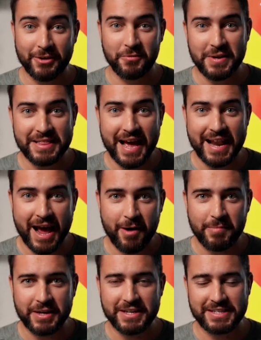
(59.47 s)
and read that now
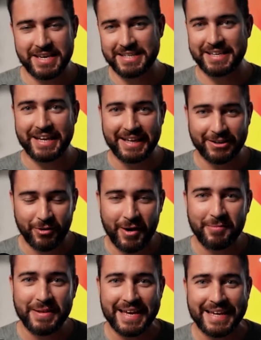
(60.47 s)
because he's an
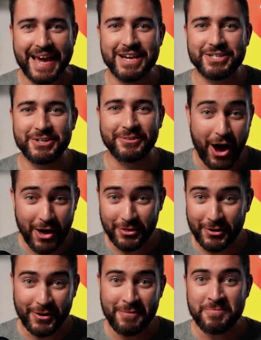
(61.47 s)
incredibly engaging
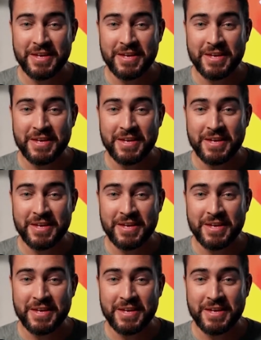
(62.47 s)
author.